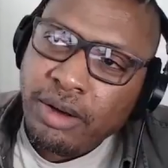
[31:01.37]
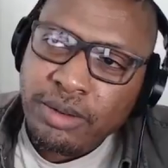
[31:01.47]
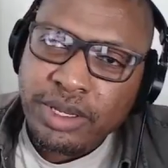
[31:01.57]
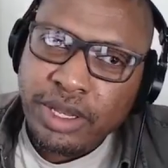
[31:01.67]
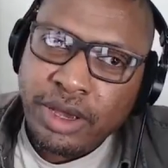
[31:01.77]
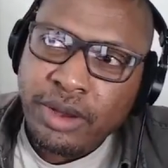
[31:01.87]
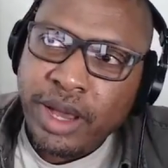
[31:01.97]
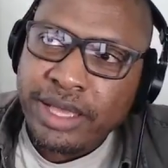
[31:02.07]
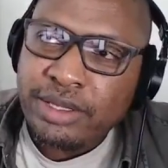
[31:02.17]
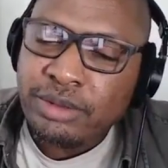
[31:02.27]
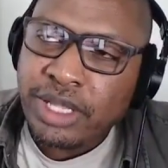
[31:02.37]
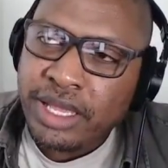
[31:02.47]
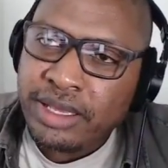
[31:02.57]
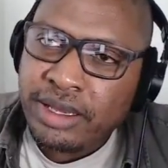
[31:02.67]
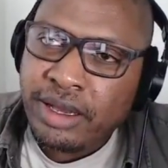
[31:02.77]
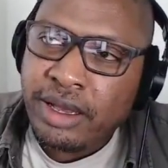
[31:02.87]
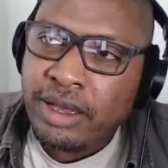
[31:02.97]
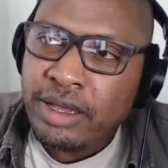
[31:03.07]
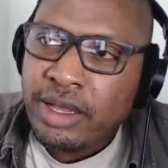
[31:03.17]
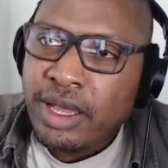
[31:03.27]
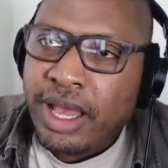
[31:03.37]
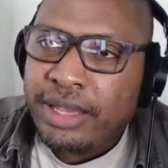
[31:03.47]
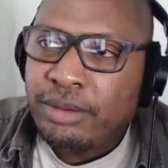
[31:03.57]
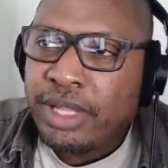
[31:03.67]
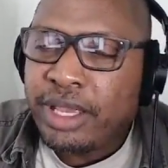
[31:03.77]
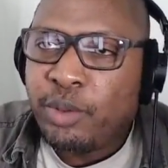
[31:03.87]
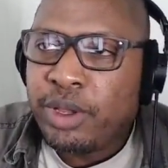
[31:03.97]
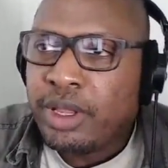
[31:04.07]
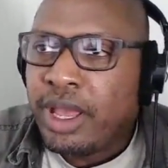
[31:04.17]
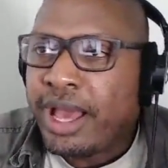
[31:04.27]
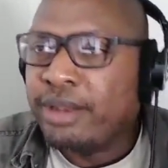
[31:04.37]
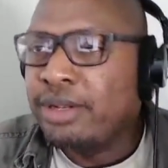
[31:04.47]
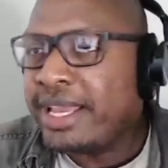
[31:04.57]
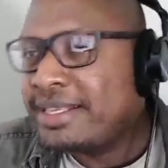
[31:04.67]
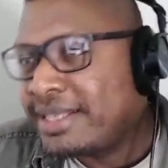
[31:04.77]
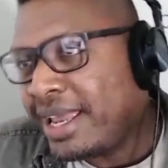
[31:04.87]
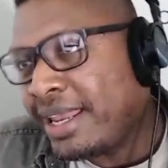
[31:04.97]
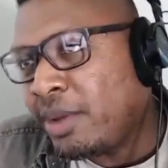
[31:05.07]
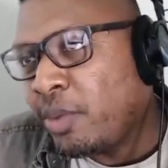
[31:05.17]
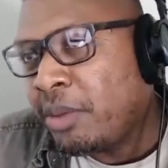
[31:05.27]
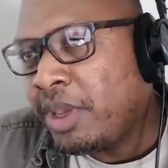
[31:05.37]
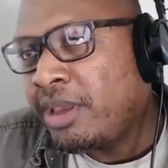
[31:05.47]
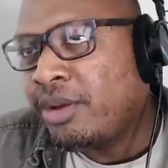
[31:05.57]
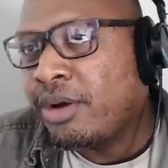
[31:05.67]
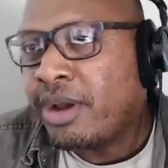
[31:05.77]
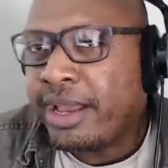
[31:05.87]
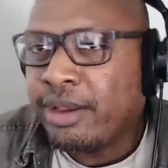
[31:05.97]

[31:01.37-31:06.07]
you know, I don't like. Uh, I don't I like. Don't, I don't like skinny women or I only I don't